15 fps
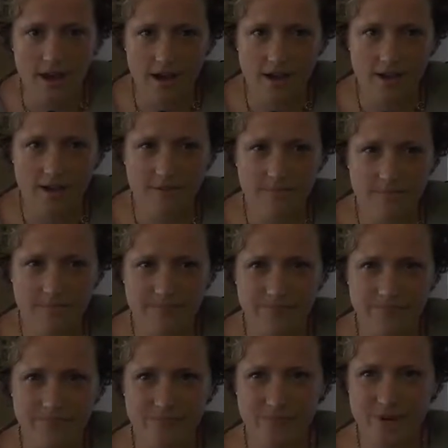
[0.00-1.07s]

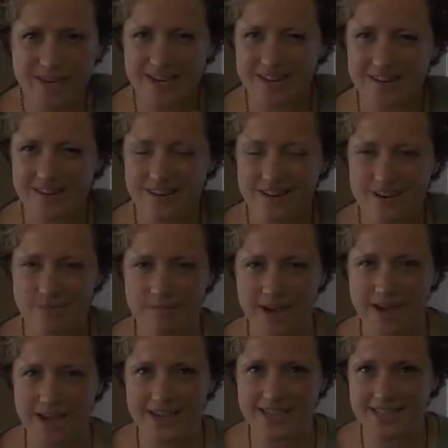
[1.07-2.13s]
But
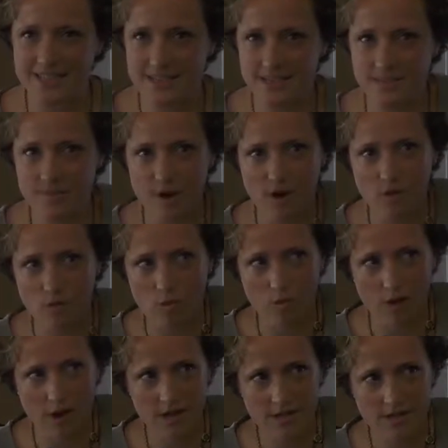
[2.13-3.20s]
my ideas about
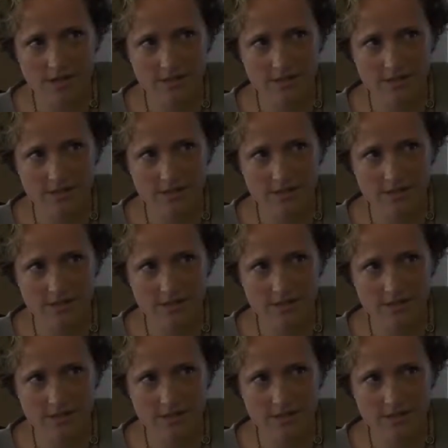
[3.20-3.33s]
what